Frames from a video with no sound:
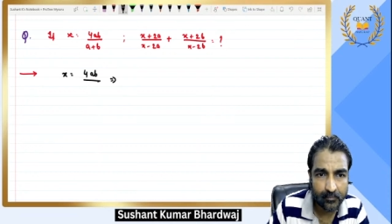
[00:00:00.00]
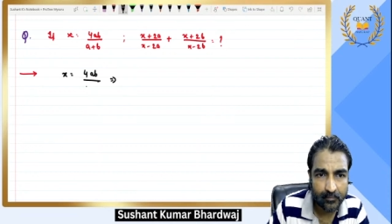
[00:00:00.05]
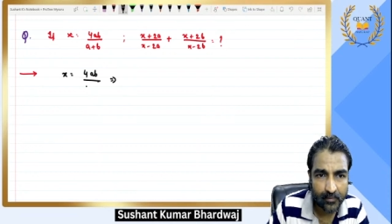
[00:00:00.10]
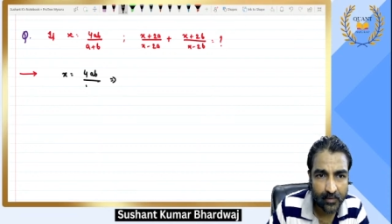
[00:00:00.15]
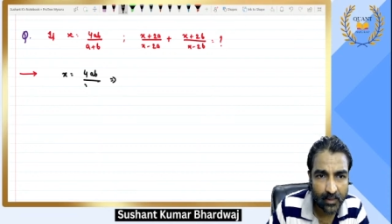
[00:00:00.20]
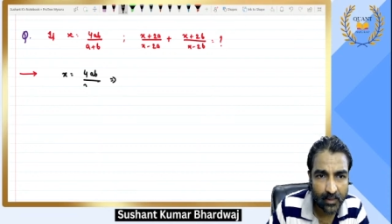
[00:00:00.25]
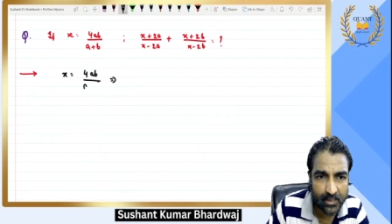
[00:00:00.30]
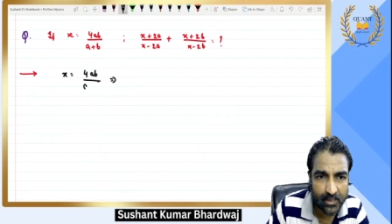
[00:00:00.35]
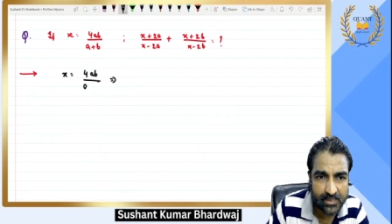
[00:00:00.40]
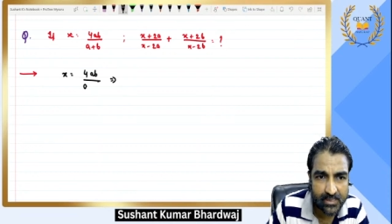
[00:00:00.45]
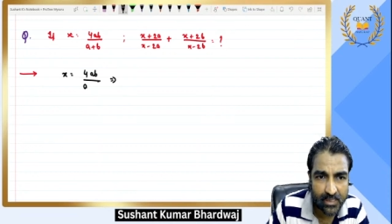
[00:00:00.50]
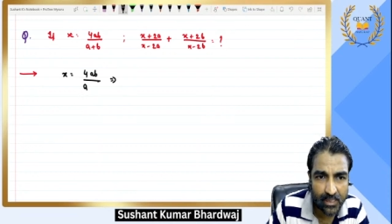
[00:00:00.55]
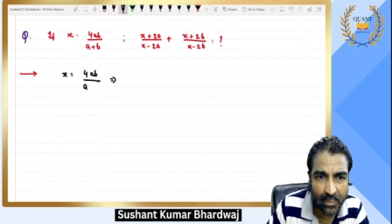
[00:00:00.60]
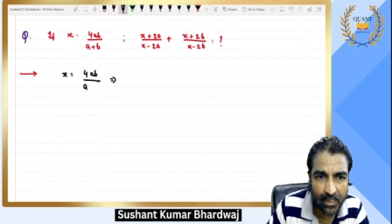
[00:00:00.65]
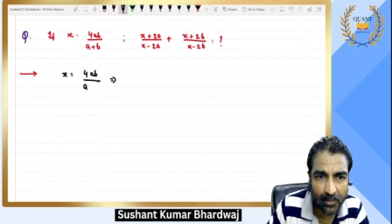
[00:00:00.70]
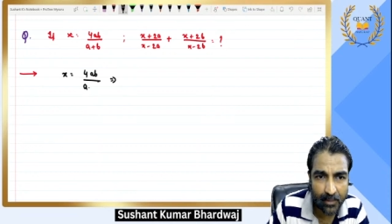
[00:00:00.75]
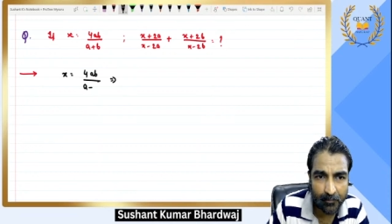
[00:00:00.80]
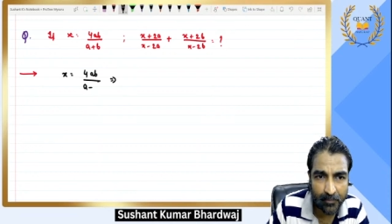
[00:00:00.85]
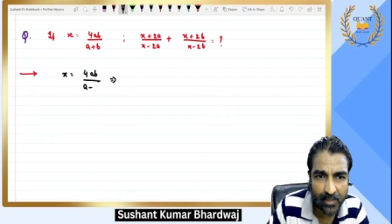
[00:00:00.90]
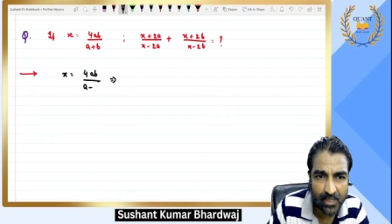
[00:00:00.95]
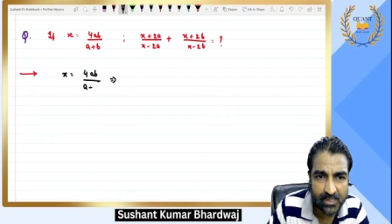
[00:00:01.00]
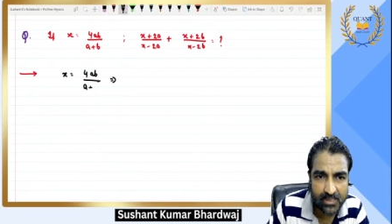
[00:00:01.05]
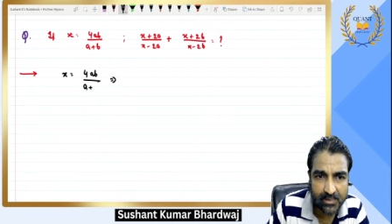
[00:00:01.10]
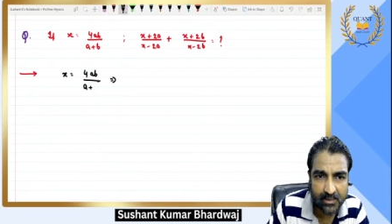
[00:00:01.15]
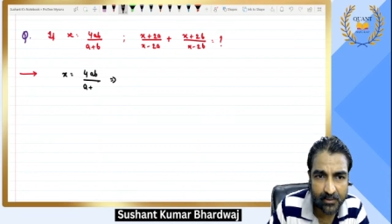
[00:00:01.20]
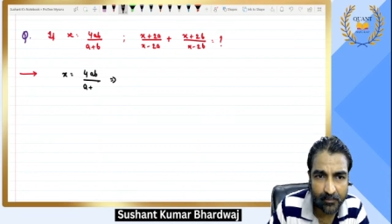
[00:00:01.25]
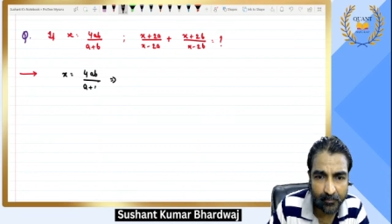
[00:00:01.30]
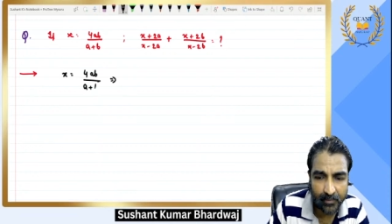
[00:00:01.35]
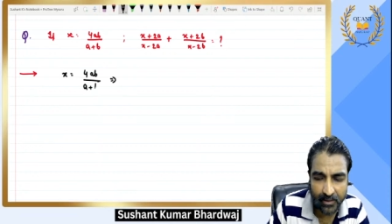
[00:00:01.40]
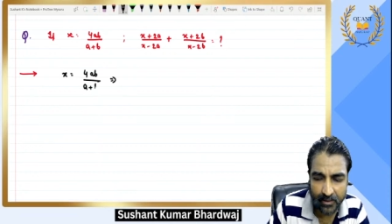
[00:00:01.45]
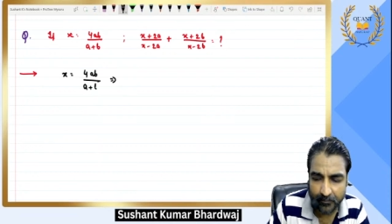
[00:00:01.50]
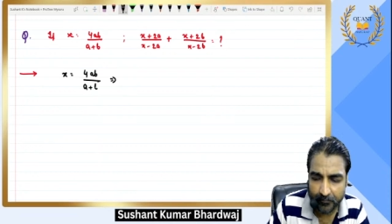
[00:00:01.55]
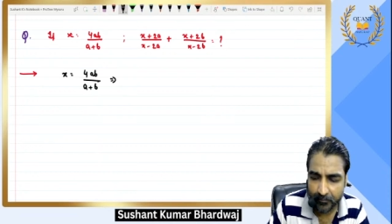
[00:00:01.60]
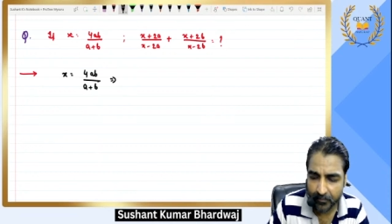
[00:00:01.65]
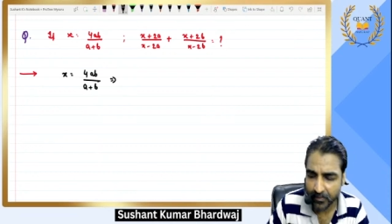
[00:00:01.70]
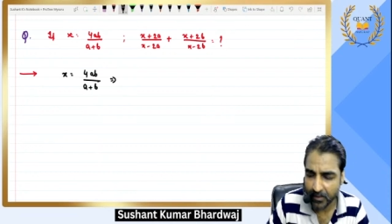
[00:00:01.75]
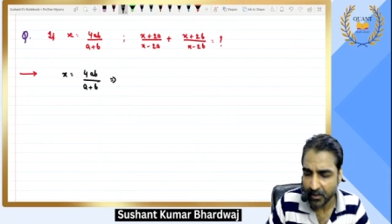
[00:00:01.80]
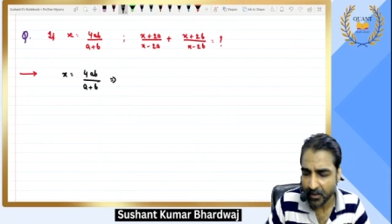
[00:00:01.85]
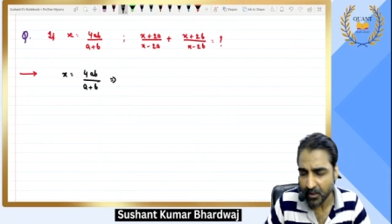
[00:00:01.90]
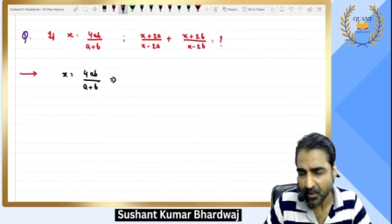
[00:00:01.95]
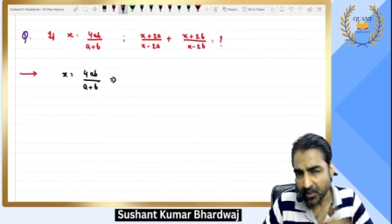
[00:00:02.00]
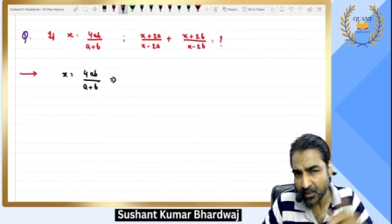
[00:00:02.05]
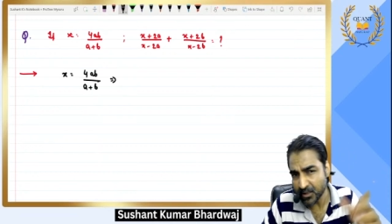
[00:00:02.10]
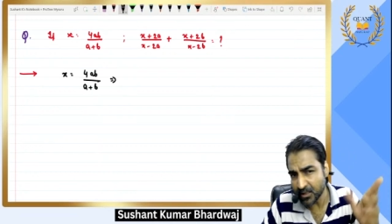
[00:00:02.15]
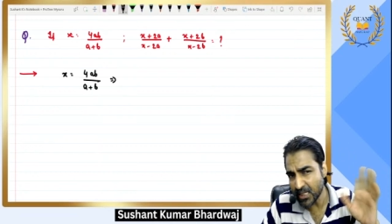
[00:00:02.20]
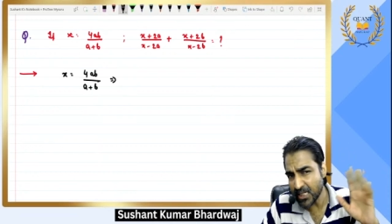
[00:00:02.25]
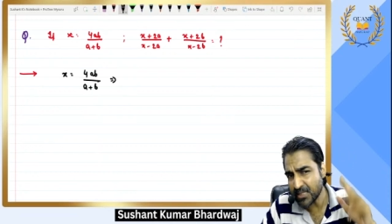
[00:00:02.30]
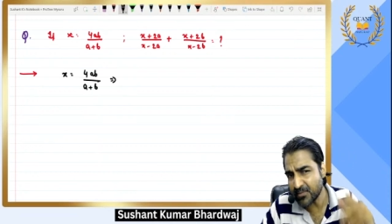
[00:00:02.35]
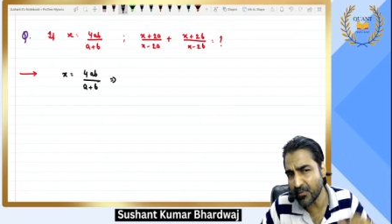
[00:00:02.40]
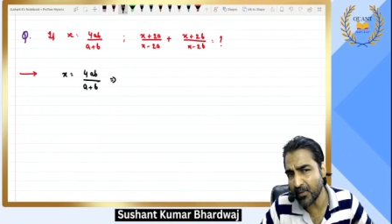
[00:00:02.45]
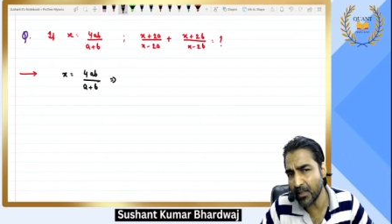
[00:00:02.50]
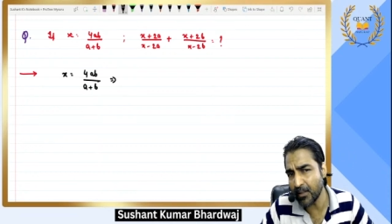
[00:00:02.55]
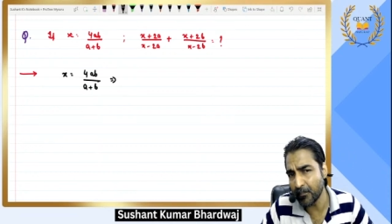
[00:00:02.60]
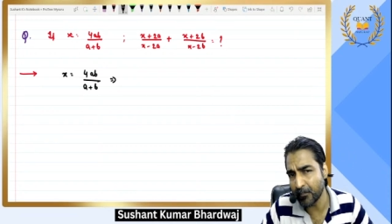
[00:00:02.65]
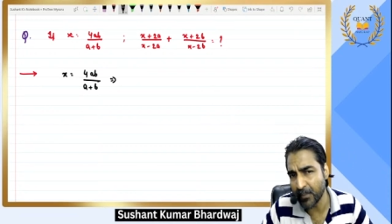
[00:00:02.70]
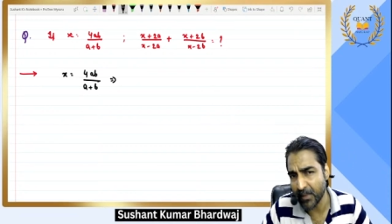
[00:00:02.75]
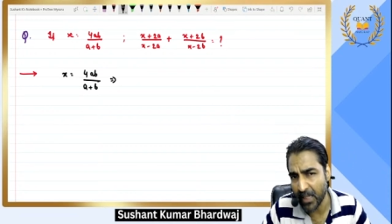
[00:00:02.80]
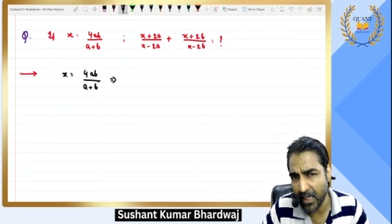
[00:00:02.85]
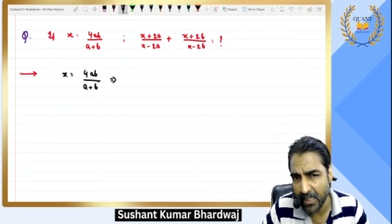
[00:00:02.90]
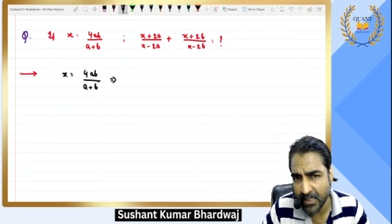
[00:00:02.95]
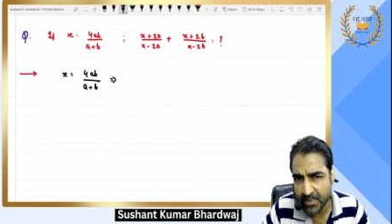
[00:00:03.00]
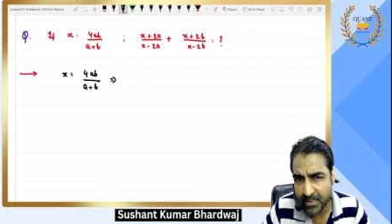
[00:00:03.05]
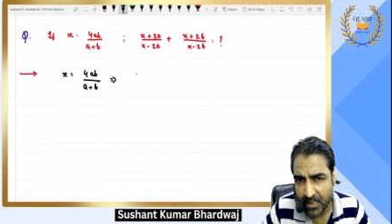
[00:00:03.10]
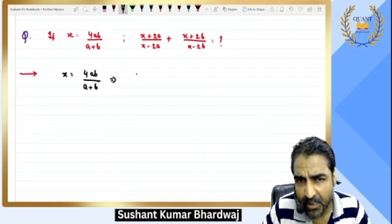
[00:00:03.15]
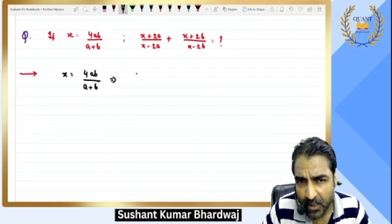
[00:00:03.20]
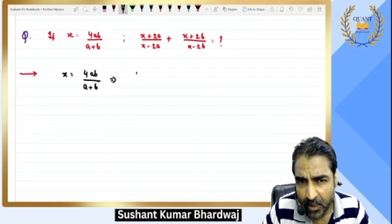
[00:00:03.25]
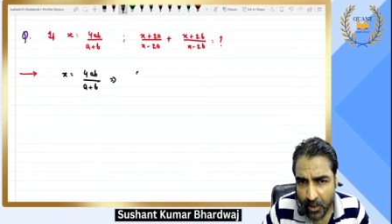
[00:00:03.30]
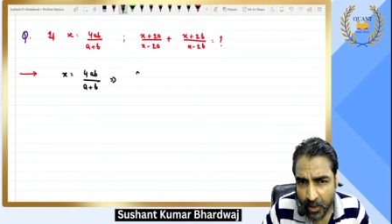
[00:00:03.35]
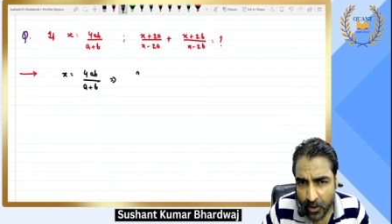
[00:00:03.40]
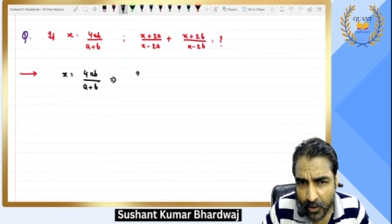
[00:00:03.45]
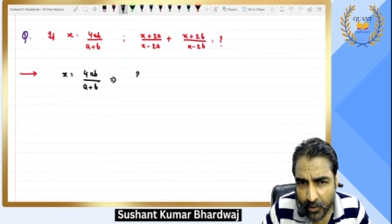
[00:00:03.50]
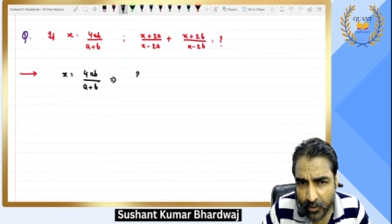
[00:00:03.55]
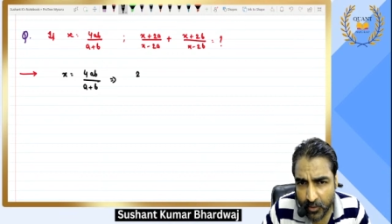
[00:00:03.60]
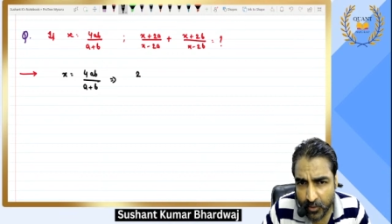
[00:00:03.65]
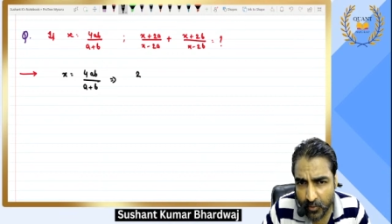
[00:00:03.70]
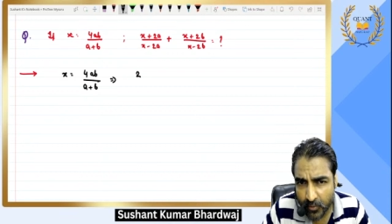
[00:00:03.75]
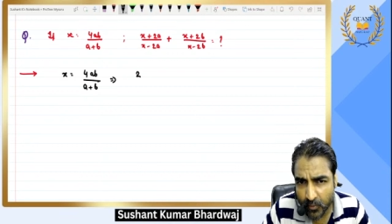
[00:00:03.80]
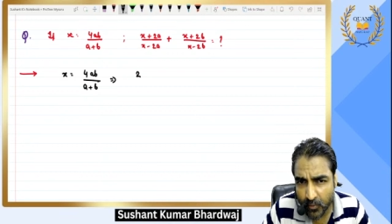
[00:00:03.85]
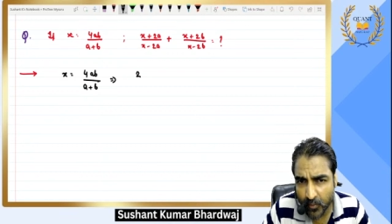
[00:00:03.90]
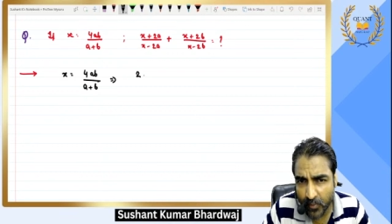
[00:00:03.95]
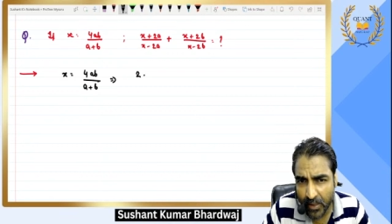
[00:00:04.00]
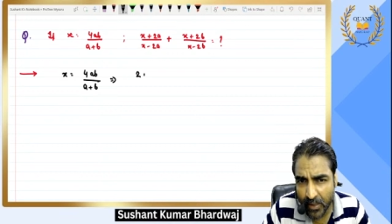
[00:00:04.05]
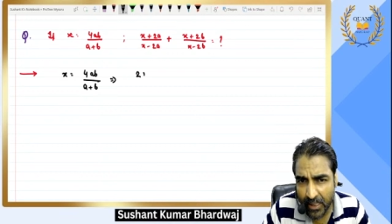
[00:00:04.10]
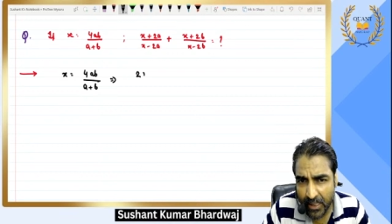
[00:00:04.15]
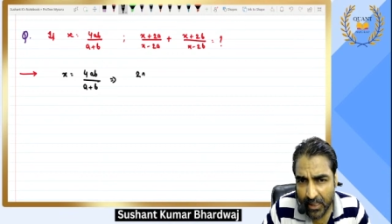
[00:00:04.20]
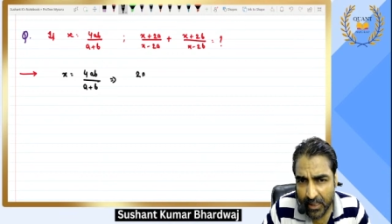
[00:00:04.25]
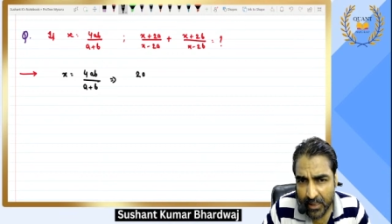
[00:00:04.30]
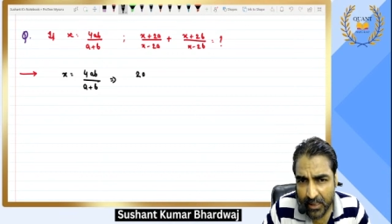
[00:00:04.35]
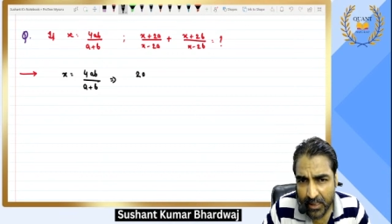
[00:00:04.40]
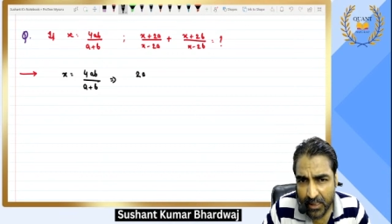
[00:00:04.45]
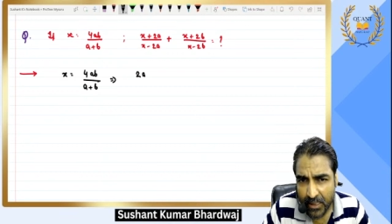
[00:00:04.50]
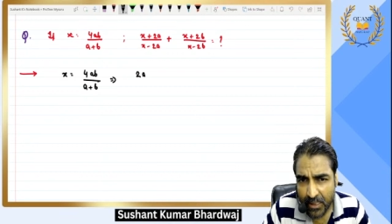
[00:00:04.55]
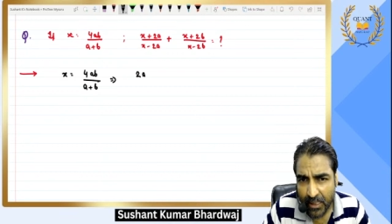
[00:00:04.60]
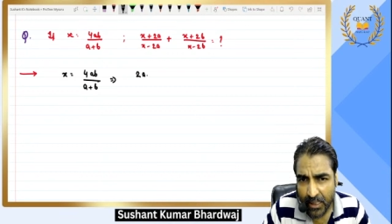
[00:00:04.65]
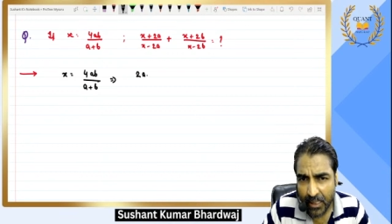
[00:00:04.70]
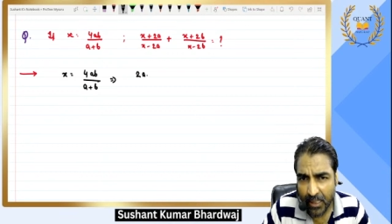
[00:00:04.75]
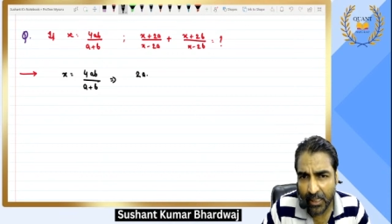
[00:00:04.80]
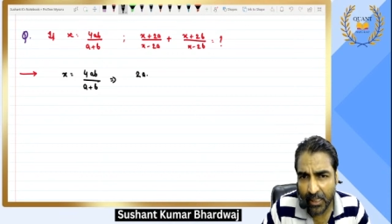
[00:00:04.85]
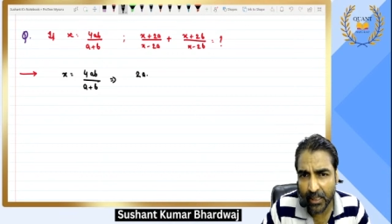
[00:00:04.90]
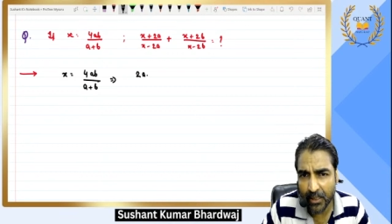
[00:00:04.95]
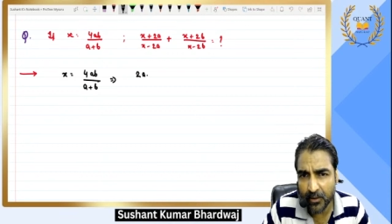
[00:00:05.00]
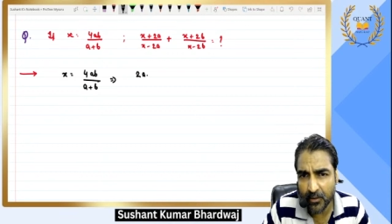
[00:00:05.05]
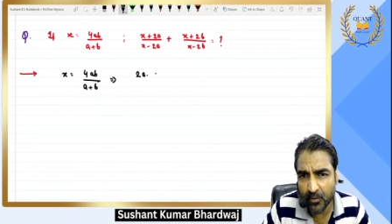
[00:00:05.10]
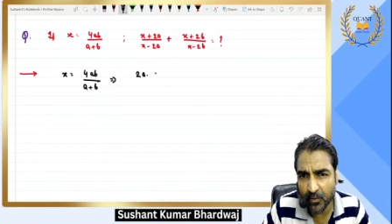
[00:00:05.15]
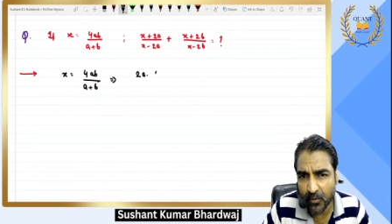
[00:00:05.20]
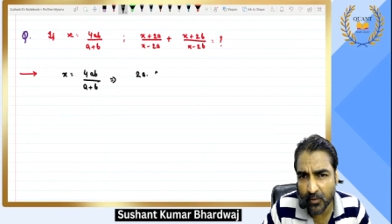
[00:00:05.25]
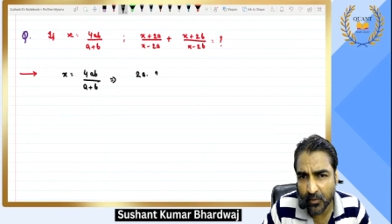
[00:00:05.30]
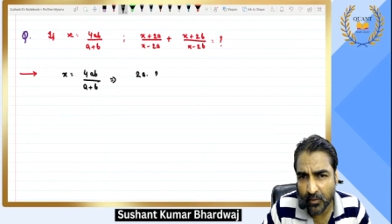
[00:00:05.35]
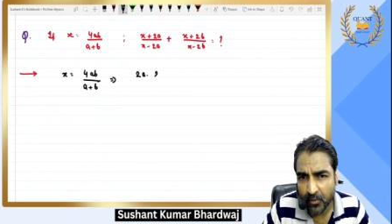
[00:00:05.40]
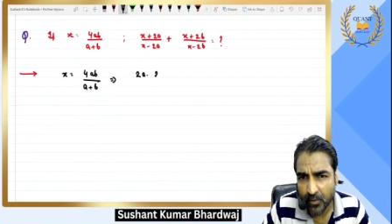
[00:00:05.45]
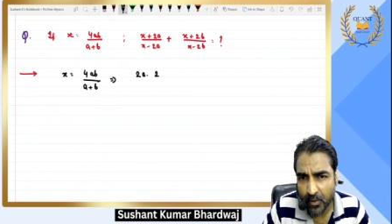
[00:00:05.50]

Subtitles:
it's a plus b. This will implies 2a into